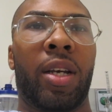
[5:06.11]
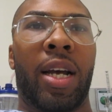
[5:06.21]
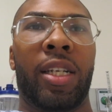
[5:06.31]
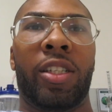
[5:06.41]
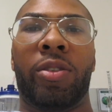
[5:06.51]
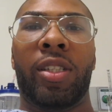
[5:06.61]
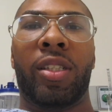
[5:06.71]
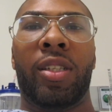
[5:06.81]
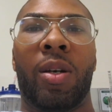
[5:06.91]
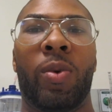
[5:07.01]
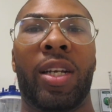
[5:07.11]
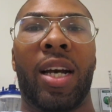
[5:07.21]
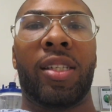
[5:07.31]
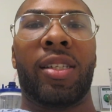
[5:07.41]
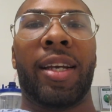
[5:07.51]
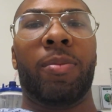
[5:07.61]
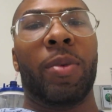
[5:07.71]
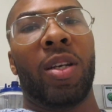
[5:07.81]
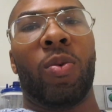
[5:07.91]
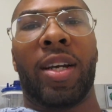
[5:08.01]
I didn't trust it. I went and got a second
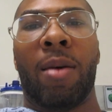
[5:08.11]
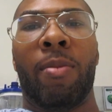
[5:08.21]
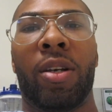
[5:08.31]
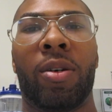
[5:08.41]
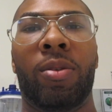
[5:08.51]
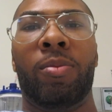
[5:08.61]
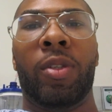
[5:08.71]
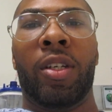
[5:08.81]
opinion when I got back home.